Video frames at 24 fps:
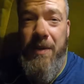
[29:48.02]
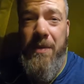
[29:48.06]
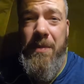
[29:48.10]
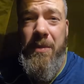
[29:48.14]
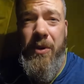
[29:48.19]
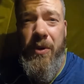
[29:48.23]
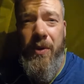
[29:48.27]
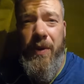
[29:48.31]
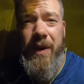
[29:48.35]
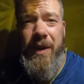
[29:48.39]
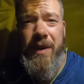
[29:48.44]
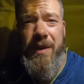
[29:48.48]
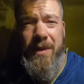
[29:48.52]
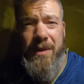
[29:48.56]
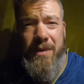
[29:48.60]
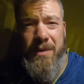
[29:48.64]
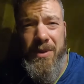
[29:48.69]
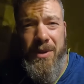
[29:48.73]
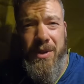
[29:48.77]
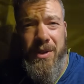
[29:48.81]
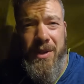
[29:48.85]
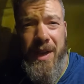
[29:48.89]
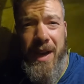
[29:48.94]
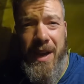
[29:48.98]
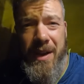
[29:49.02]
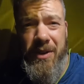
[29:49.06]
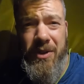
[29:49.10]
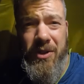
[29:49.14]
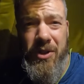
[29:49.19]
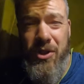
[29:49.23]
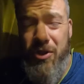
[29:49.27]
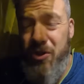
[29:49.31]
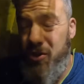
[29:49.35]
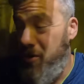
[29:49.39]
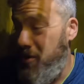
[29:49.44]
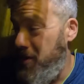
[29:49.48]
in the morning, I'm just getting
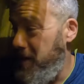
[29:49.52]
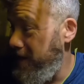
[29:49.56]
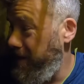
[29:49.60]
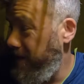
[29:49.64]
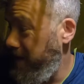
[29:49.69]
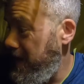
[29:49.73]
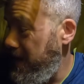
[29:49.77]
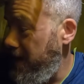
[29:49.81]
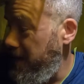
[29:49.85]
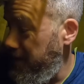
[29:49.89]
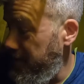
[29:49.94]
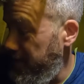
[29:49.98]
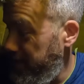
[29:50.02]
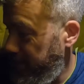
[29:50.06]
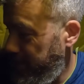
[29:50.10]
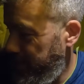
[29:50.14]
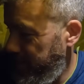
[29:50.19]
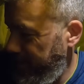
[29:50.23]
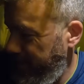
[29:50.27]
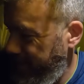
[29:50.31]
straight out of it.